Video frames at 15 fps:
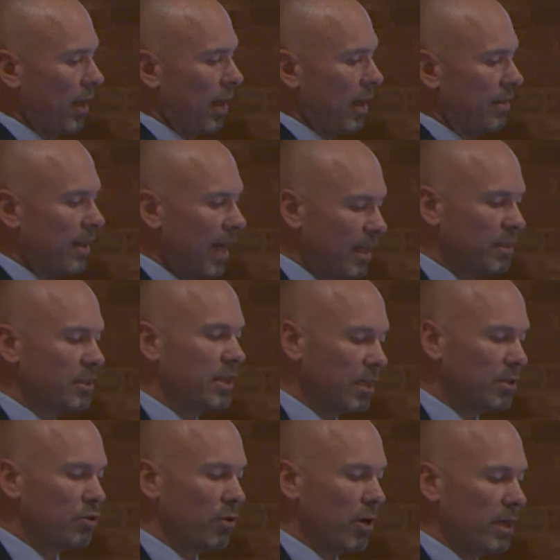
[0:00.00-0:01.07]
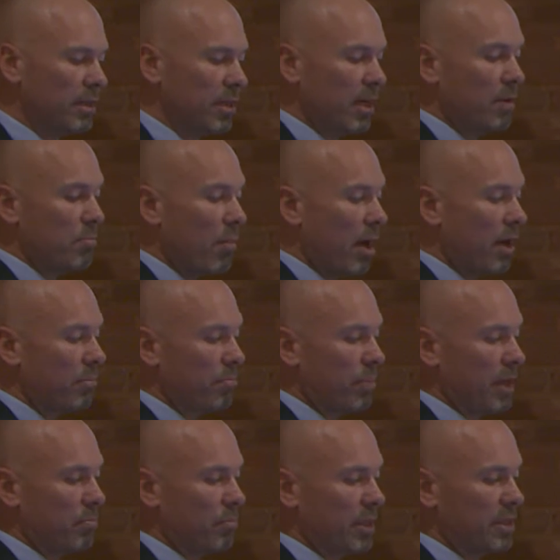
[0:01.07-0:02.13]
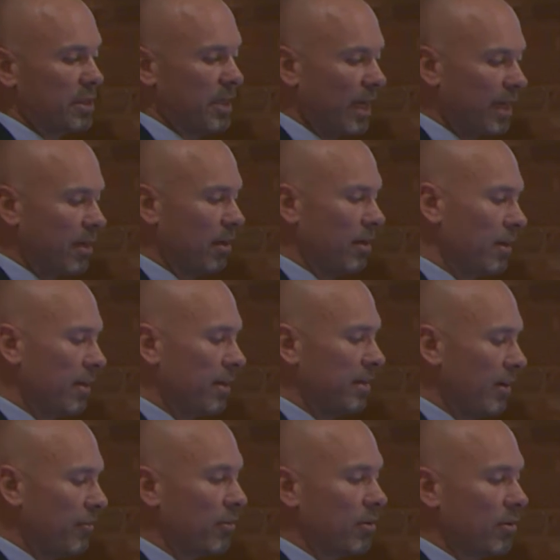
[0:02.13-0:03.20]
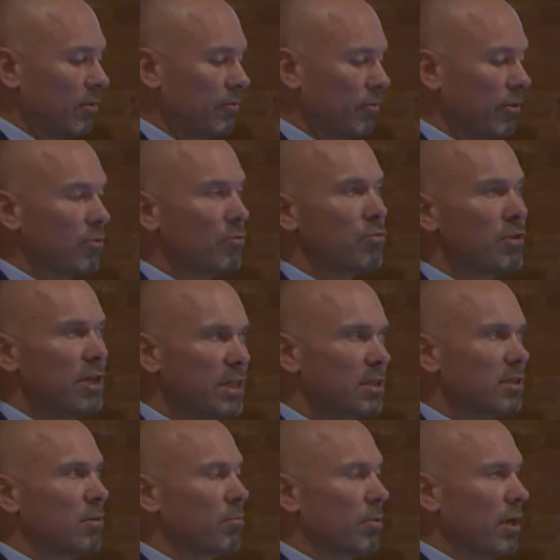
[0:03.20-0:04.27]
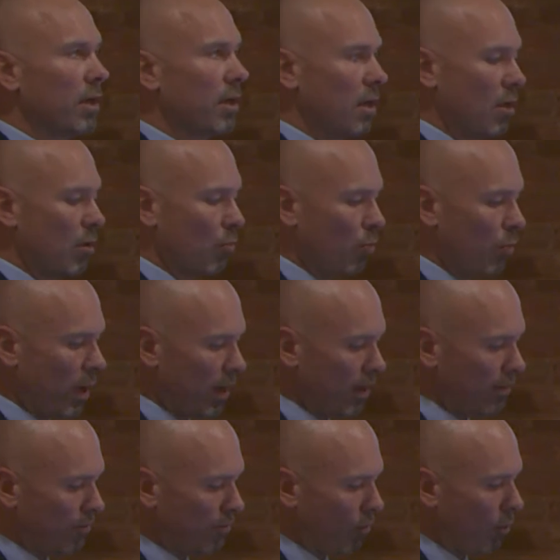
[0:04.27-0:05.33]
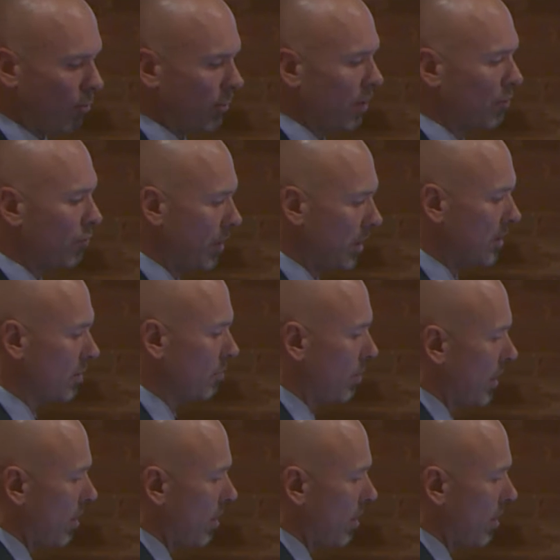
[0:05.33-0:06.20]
In that situation, it might be particularly difficult for the reasonably well-informed and reasonably